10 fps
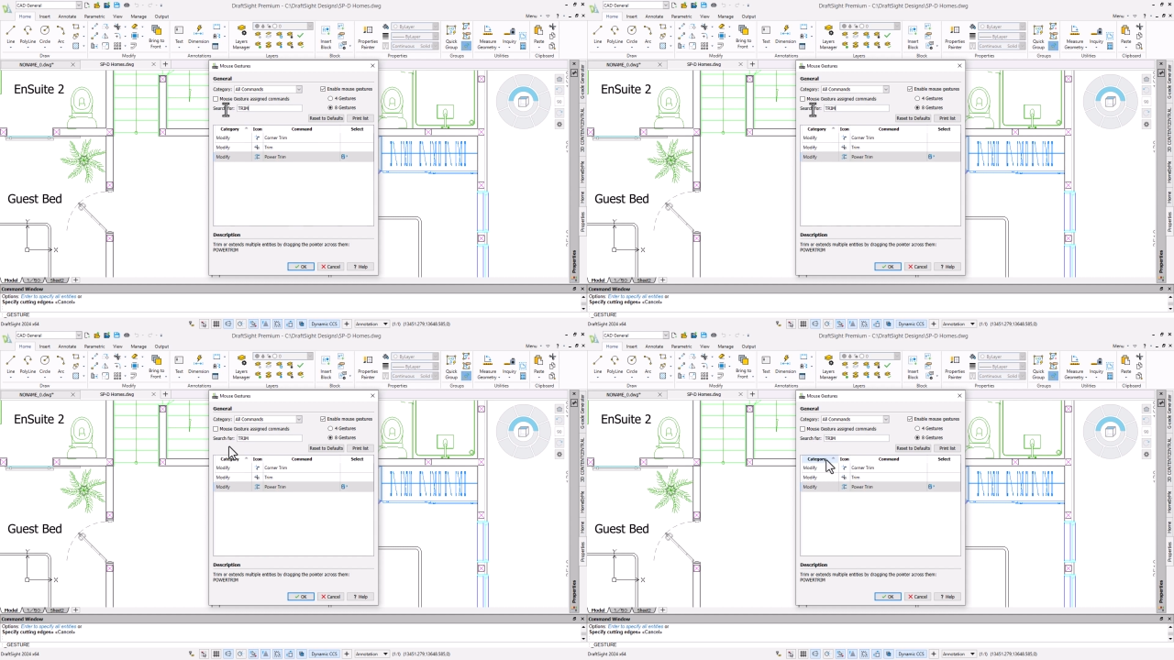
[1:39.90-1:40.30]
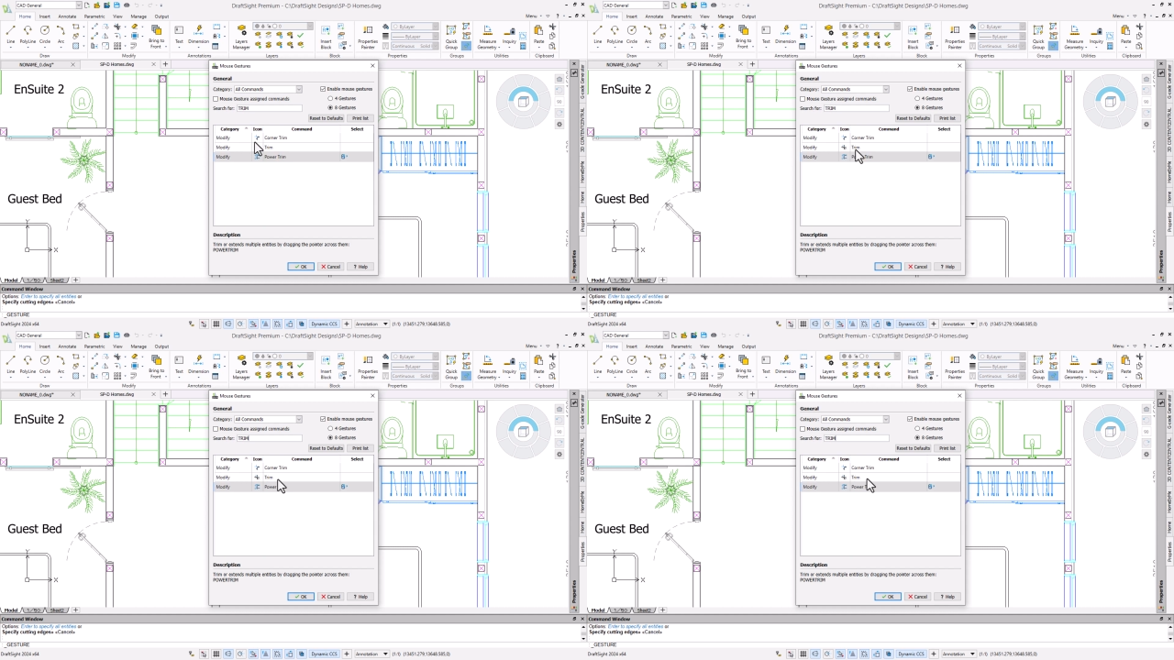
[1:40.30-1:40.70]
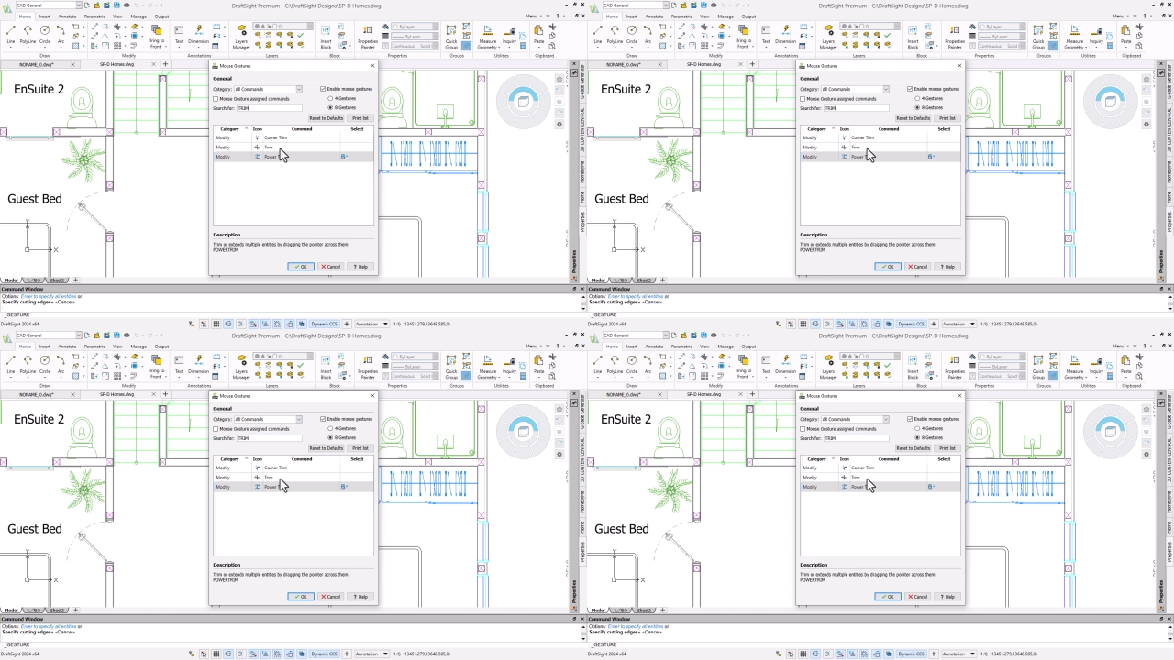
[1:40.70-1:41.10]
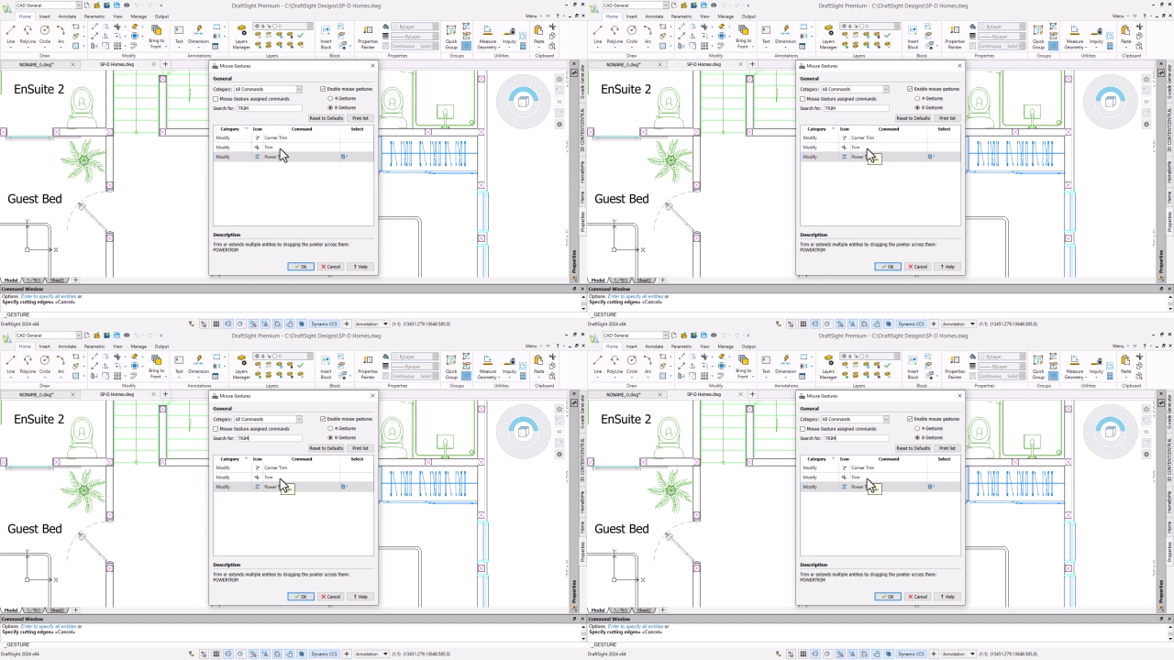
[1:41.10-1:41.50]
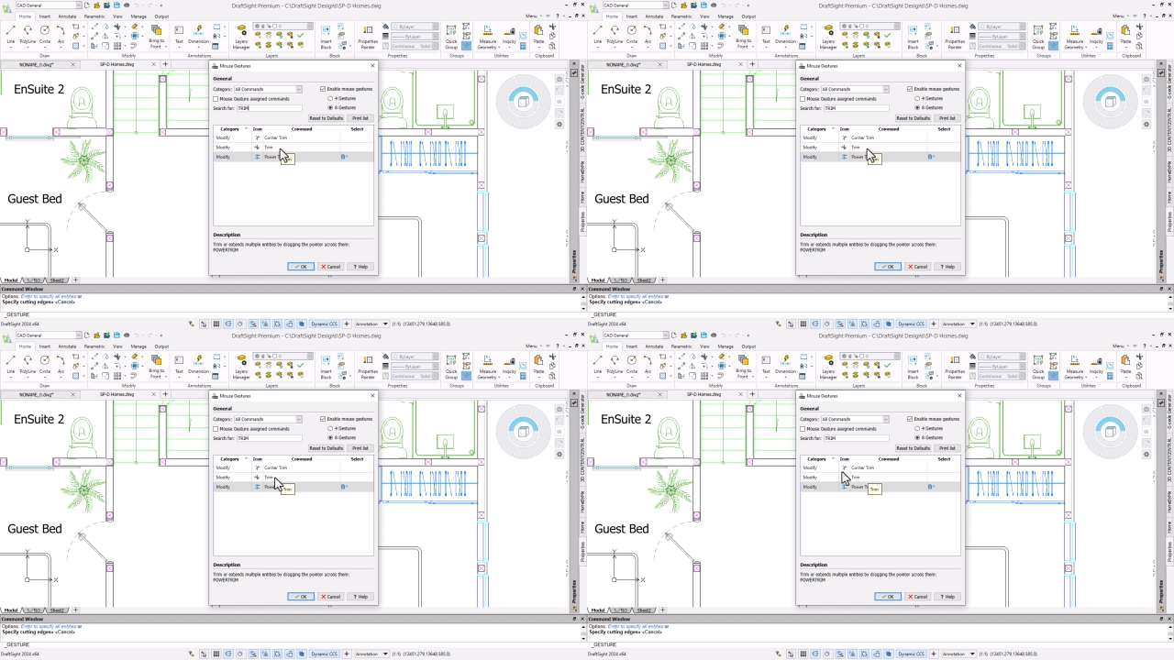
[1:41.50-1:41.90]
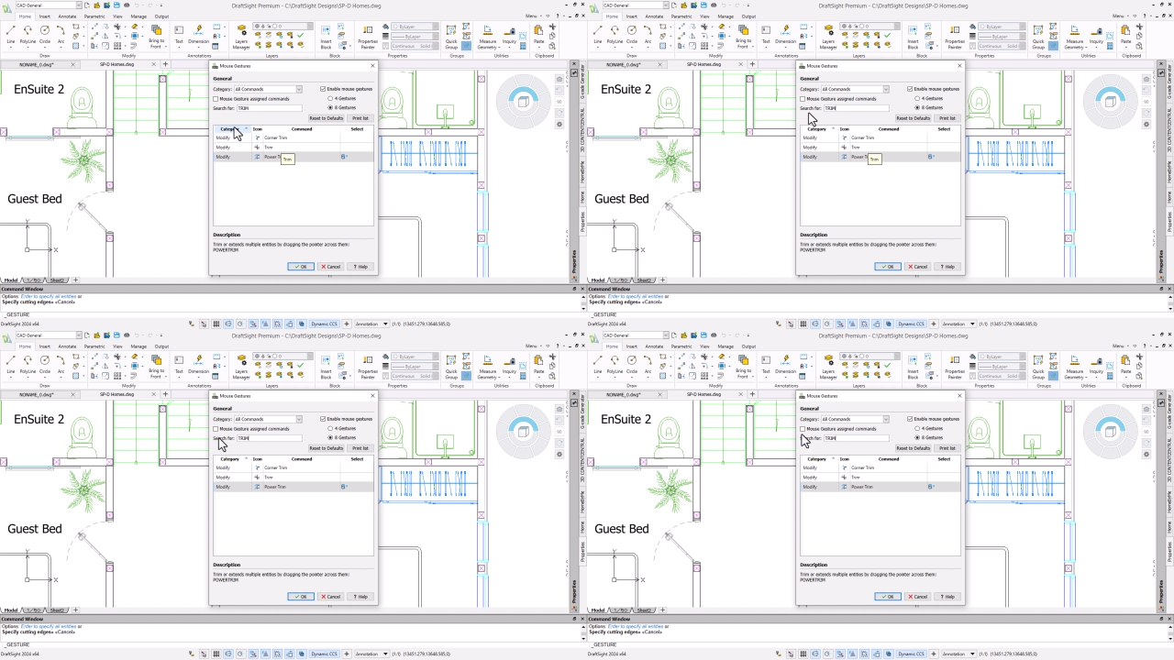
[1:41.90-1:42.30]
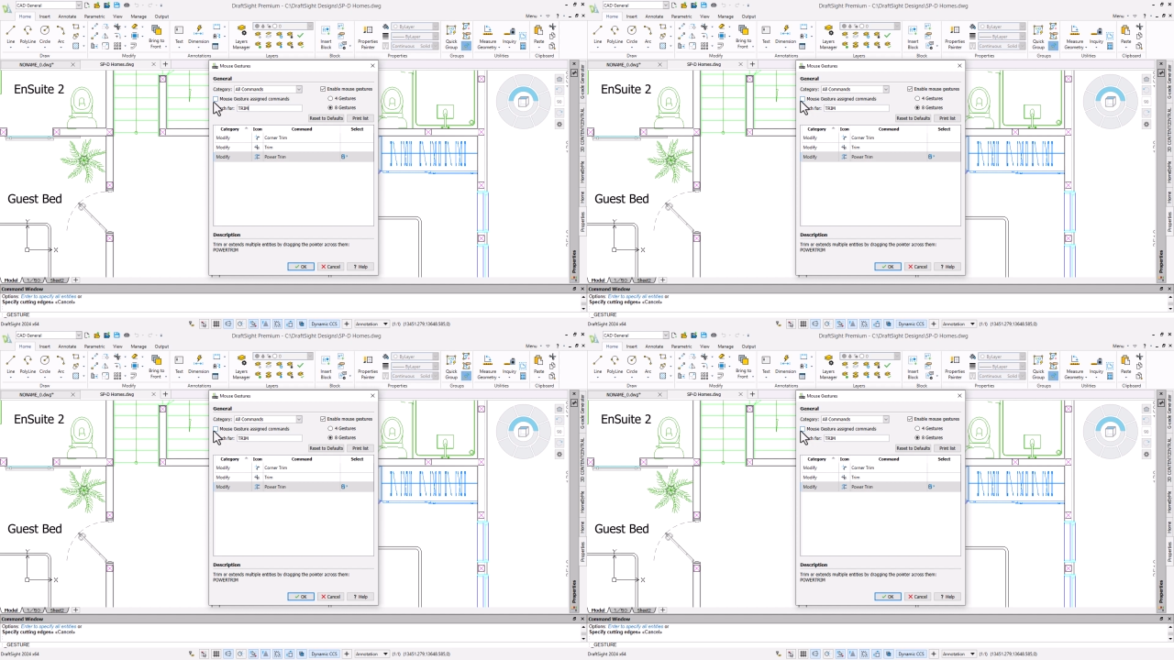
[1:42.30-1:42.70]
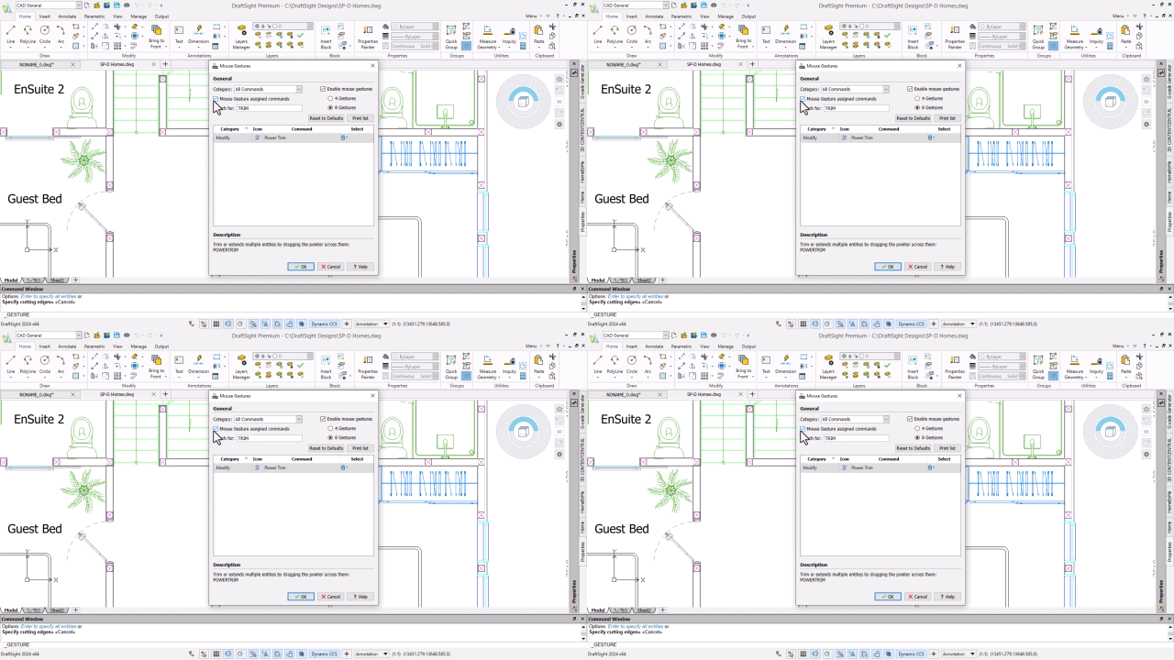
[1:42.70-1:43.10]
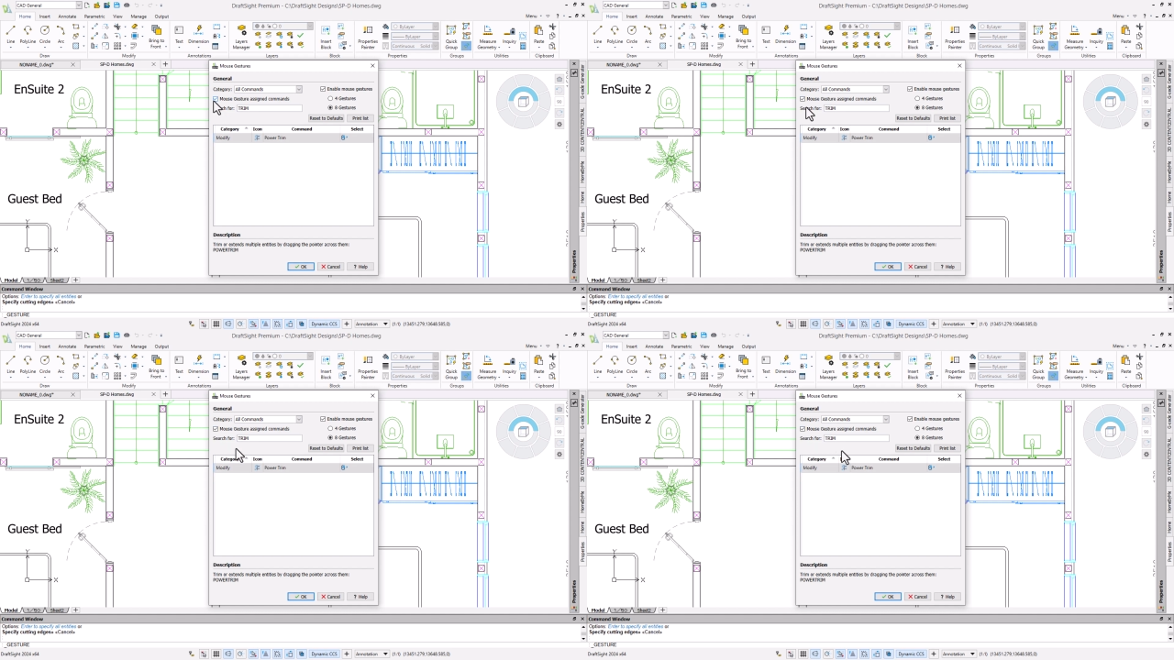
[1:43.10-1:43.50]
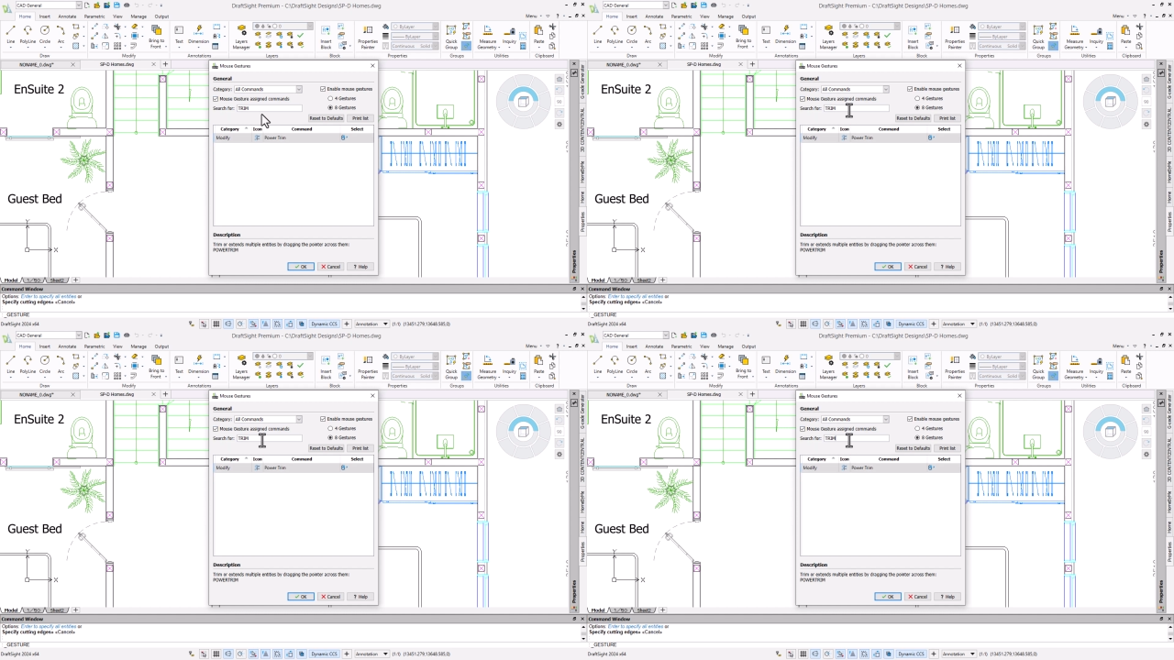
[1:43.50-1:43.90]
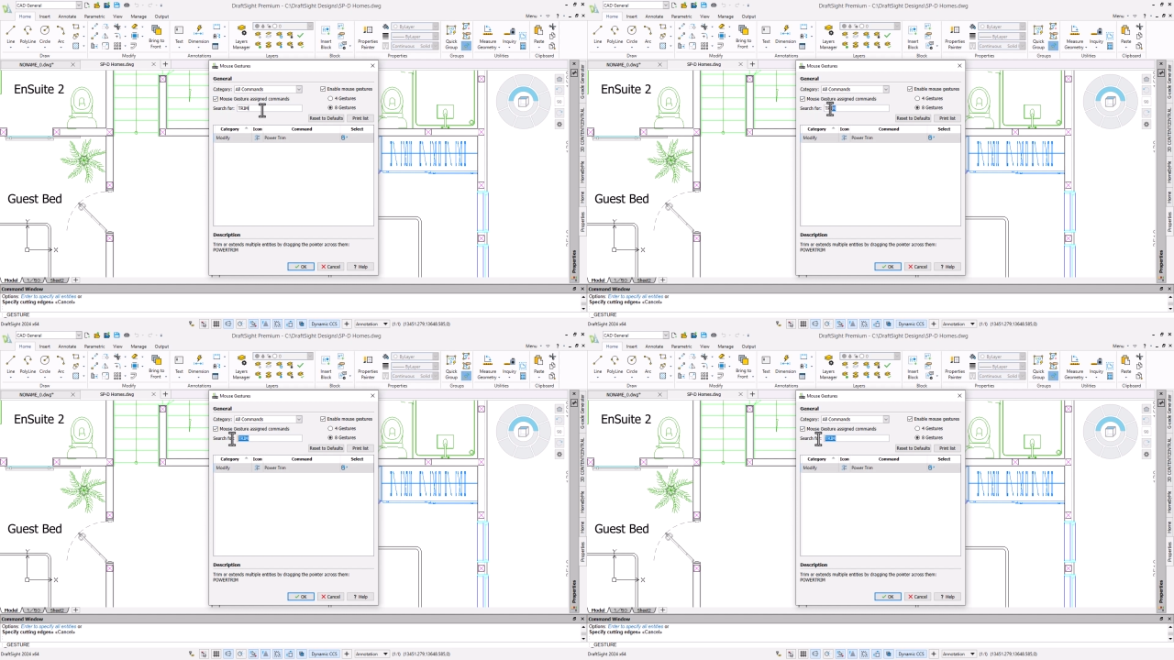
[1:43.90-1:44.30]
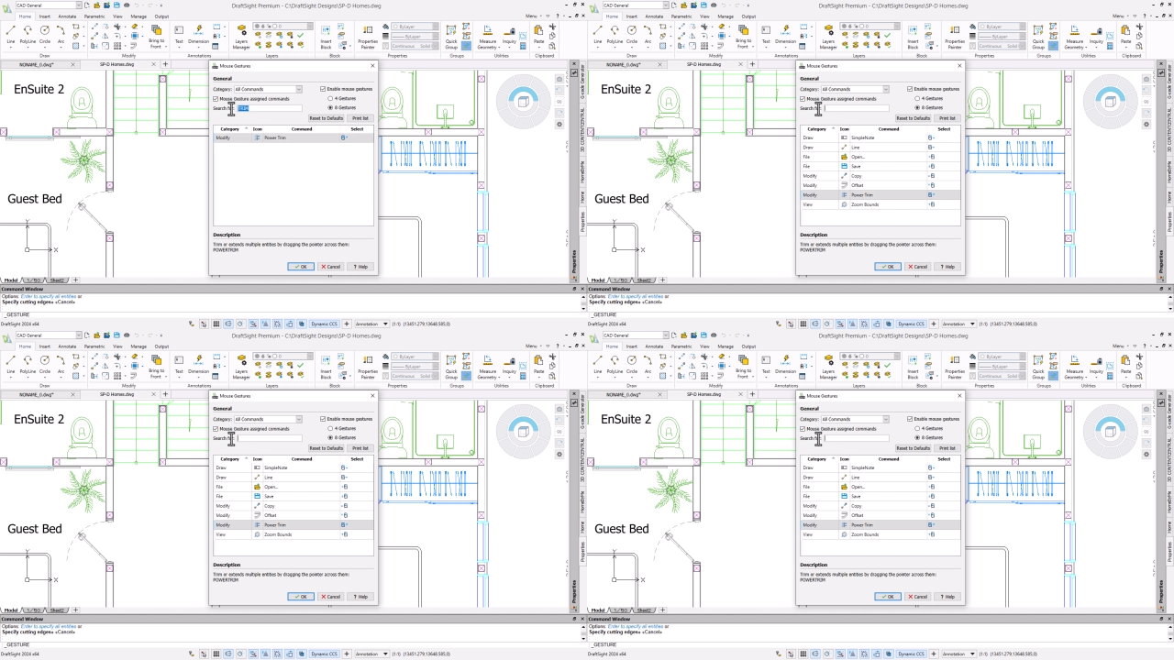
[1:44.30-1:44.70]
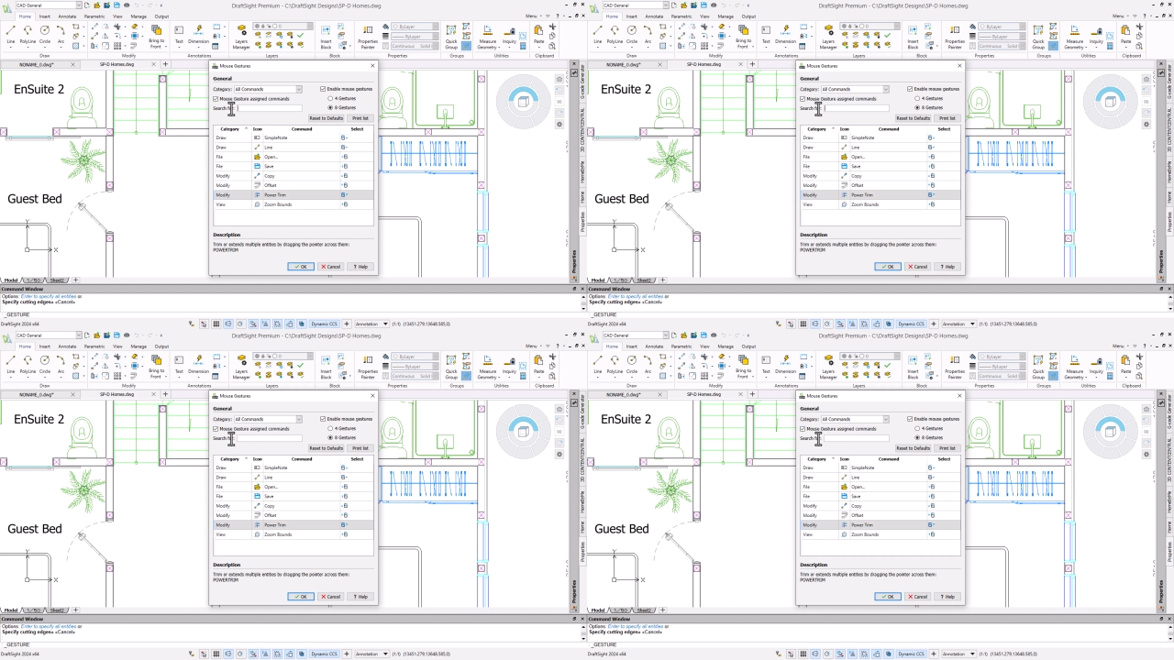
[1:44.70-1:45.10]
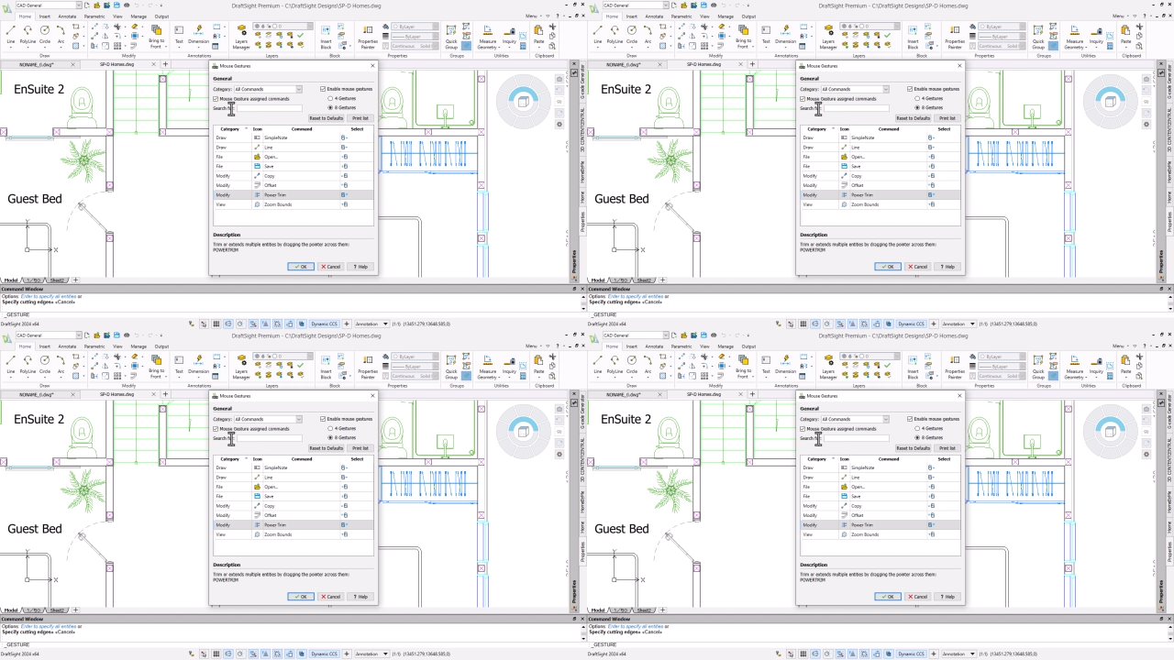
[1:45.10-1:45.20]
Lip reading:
No face is visible, so there are no lips to read.